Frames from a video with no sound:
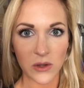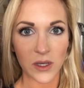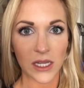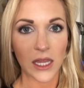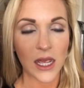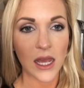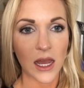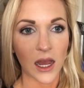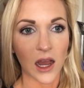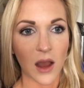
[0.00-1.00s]
to it.
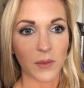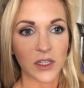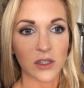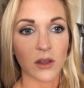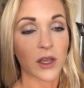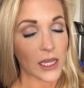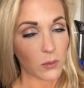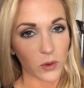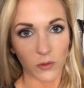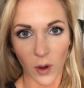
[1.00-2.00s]
And
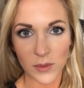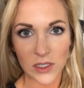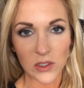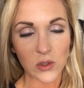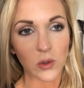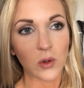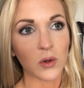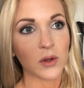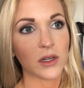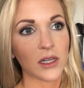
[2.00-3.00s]
again, with pharmacy
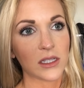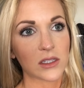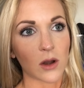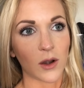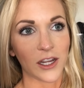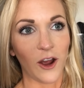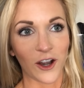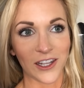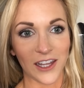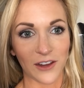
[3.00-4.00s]
school, it's already
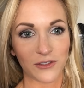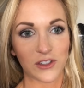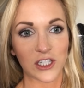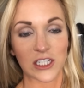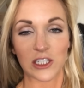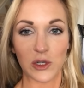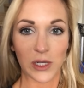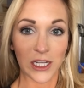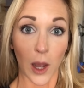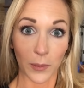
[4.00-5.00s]
hard enough just
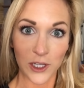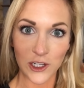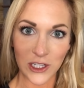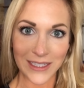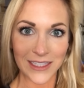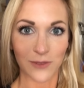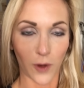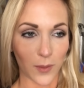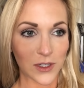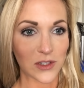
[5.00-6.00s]
doing competitions in
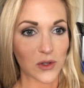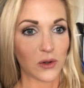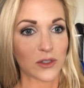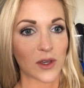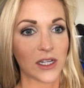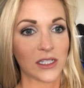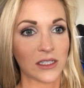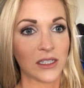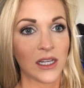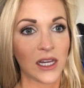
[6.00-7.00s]
pharmacy school. So I
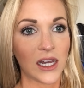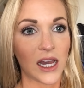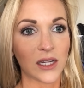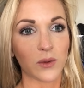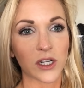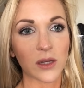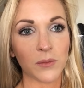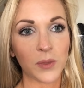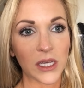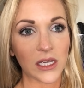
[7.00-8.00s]
didn't want to
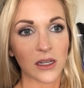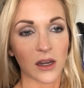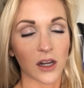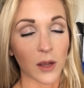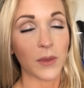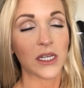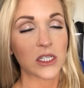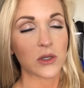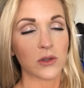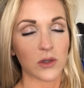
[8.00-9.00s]
compete or
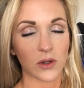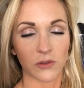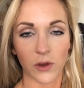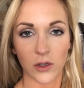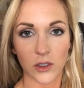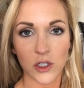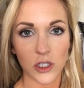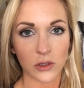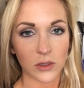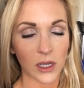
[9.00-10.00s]
commit to doing a photo
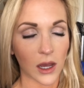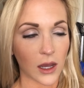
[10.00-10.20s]
shoot